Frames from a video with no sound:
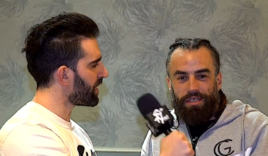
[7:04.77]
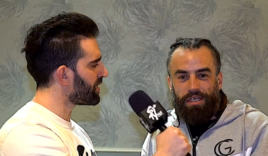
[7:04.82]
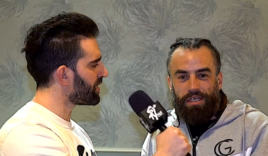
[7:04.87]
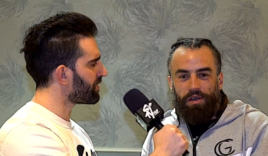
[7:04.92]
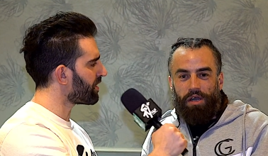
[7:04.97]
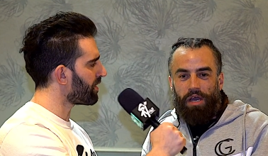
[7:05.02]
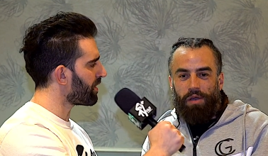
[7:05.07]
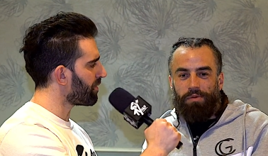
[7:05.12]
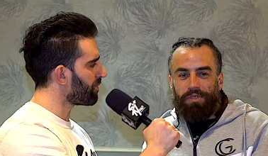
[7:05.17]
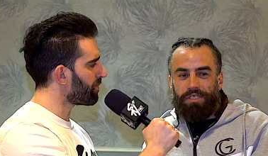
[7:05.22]

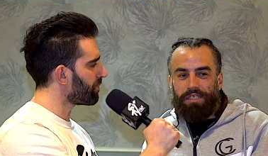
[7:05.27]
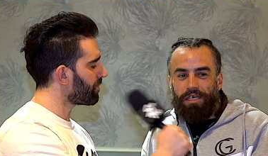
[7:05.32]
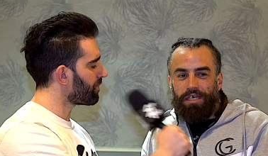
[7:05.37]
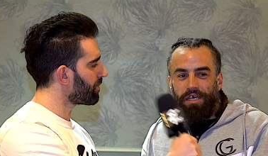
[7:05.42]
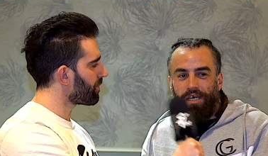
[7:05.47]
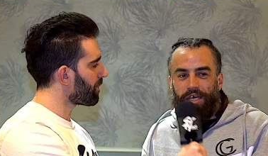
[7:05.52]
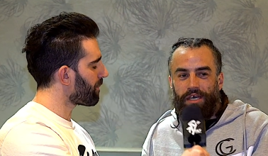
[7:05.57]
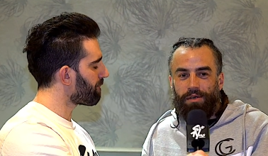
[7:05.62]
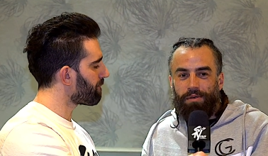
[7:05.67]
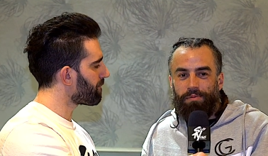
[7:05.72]
Speaker 1: know, I was
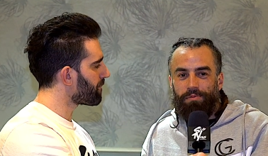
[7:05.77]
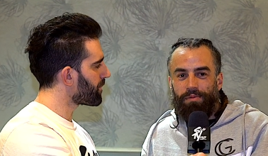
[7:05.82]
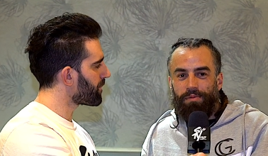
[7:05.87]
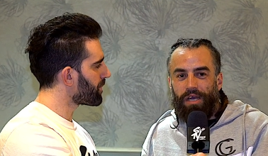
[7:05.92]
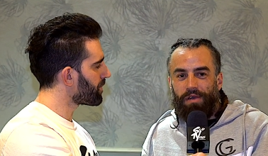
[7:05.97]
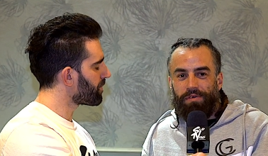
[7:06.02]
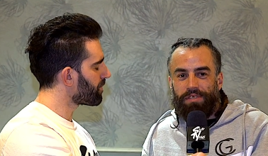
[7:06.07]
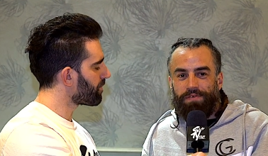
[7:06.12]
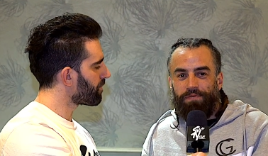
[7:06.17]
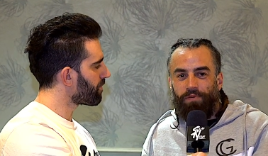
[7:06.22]

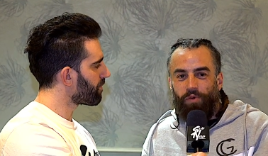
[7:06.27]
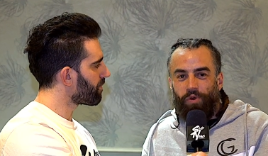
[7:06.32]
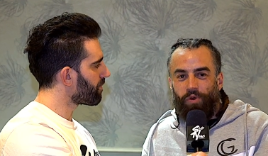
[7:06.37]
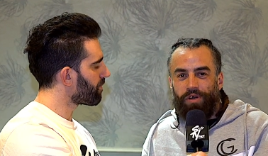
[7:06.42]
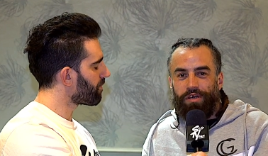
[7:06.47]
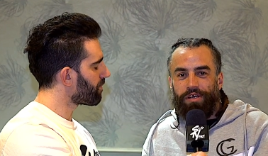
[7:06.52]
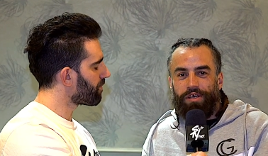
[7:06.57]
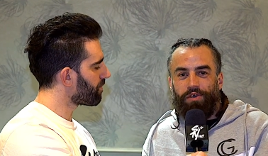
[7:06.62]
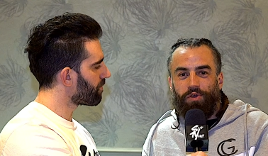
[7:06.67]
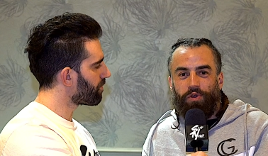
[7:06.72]

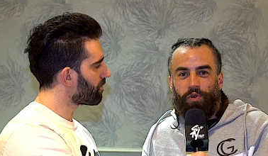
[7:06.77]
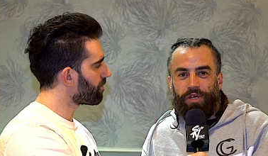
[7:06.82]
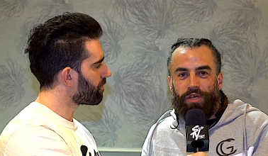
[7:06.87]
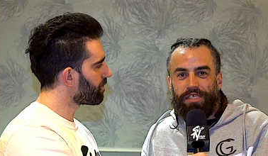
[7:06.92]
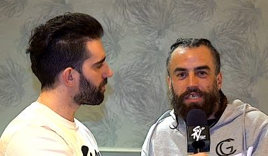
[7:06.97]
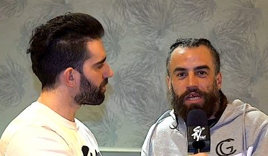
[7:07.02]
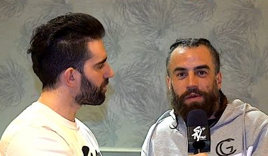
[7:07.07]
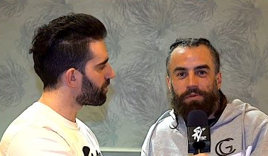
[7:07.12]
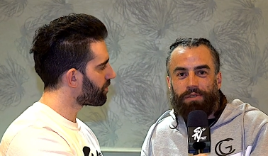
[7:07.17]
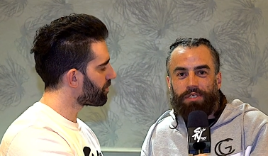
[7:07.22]
4-0.
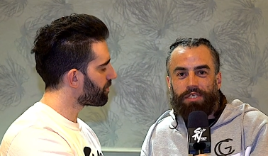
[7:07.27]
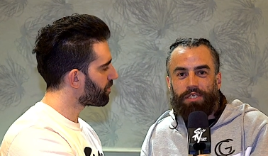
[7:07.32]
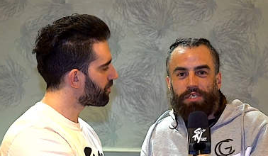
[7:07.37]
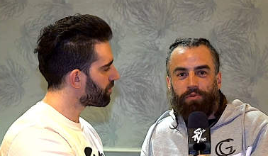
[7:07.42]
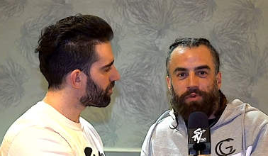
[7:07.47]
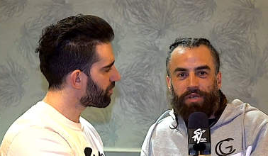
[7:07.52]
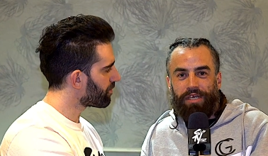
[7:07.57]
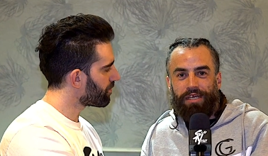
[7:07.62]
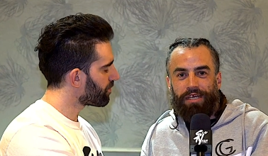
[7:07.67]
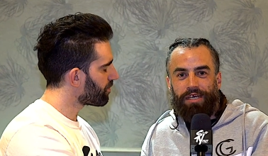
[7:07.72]
Chris Thomas was
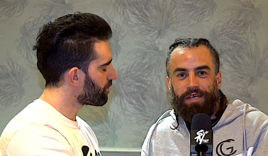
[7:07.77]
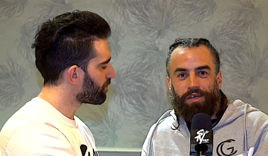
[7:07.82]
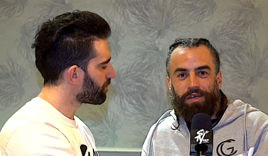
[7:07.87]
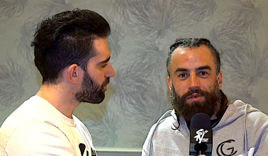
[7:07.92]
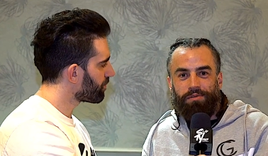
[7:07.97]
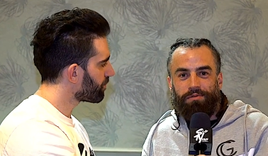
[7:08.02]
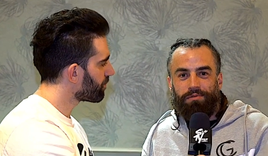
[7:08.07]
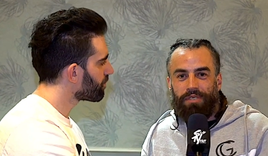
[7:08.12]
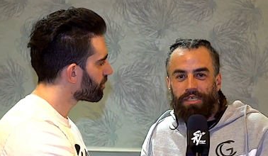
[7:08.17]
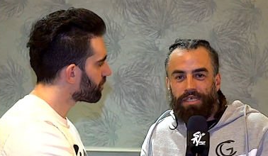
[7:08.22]

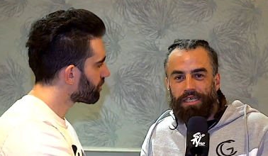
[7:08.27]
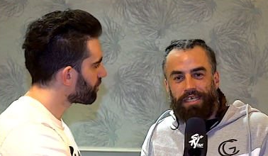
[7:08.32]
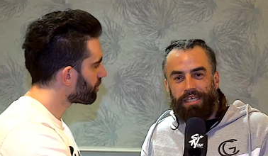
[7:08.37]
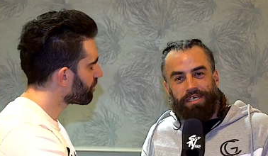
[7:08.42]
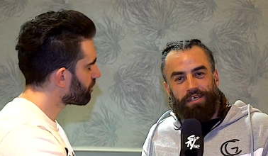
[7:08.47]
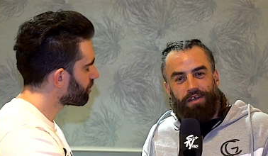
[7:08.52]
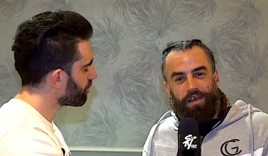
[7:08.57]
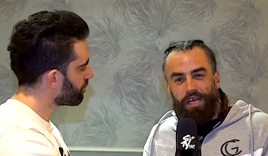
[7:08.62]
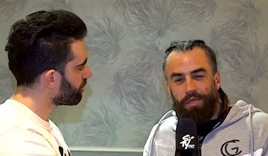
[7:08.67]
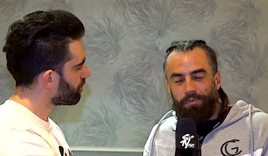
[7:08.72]
3-0.
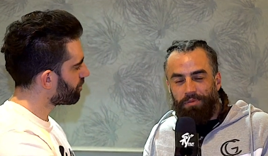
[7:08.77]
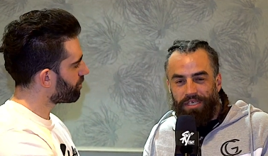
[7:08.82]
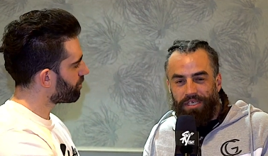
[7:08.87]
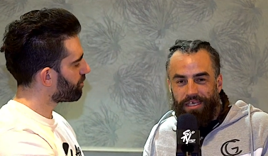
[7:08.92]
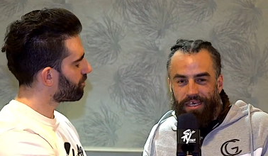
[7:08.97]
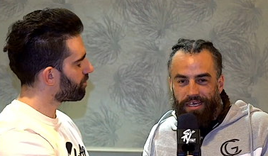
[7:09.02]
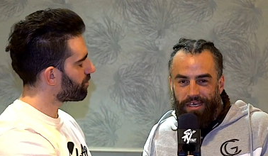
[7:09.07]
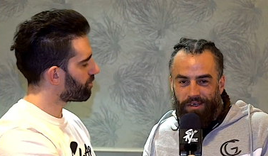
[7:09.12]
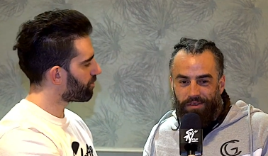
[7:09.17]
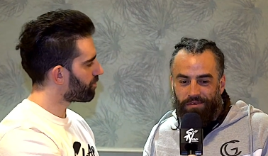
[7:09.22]
He knocked me
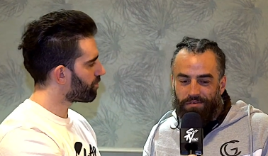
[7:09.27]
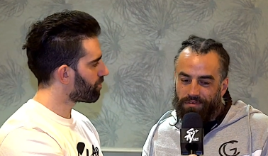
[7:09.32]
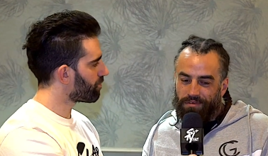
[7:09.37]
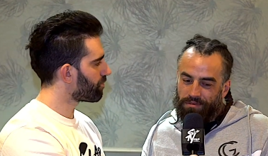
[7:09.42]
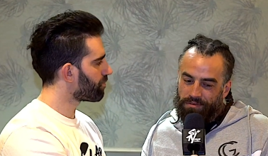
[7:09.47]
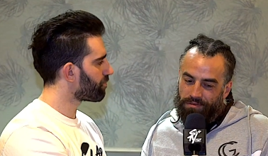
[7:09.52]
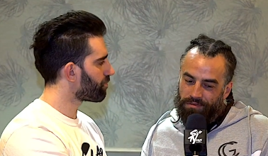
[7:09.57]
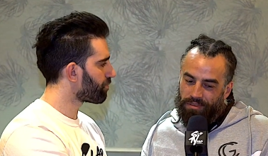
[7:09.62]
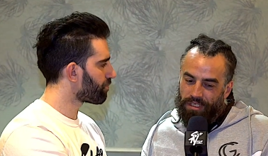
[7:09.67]
down.